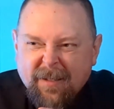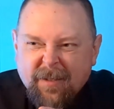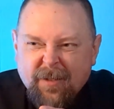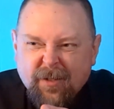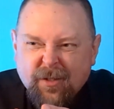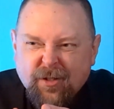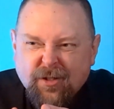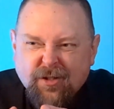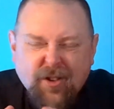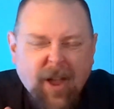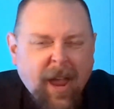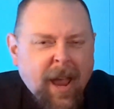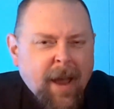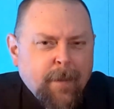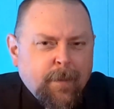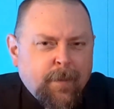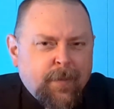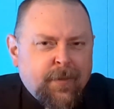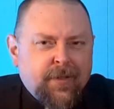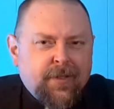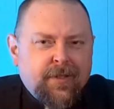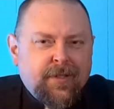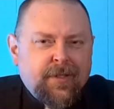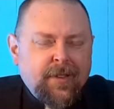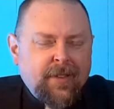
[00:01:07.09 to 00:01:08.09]

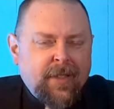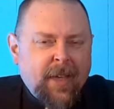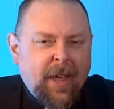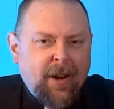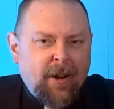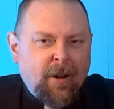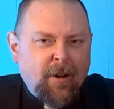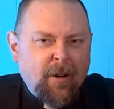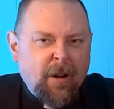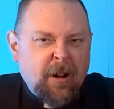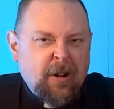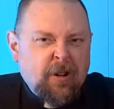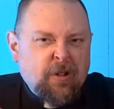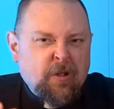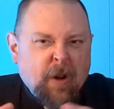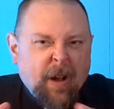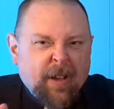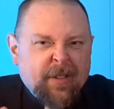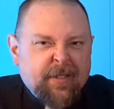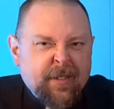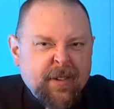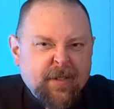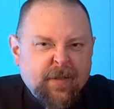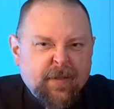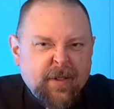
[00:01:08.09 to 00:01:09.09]
shapes that are
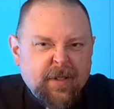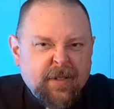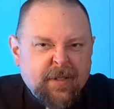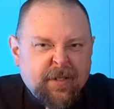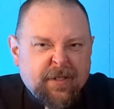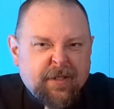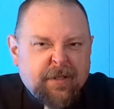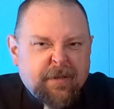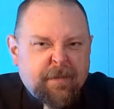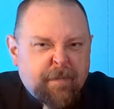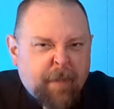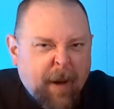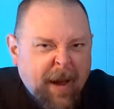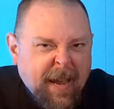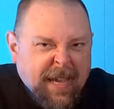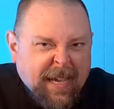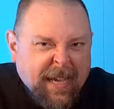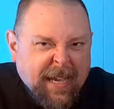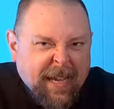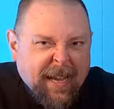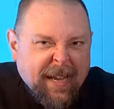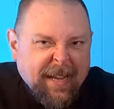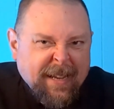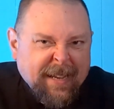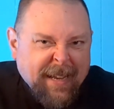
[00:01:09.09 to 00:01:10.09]
aggressive and
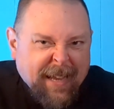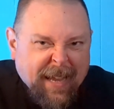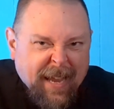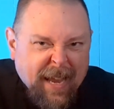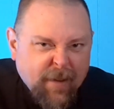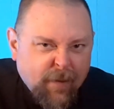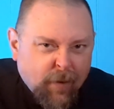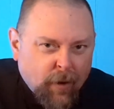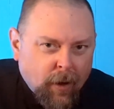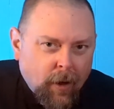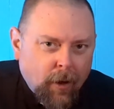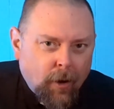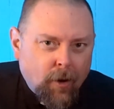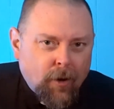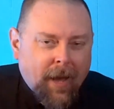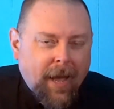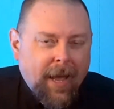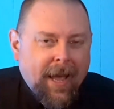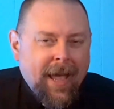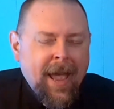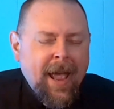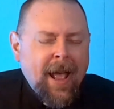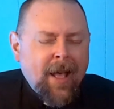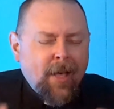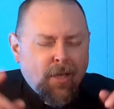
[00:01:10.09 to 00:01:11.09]
spiky and evil
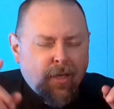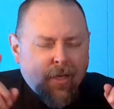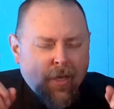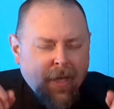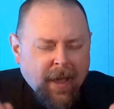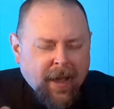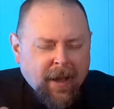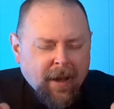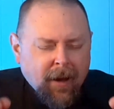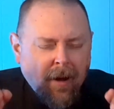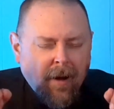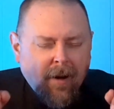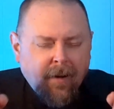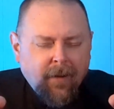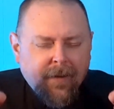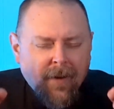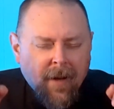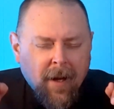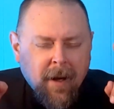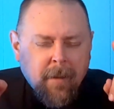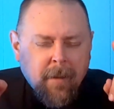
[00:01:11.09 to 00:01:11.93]
looking. Think of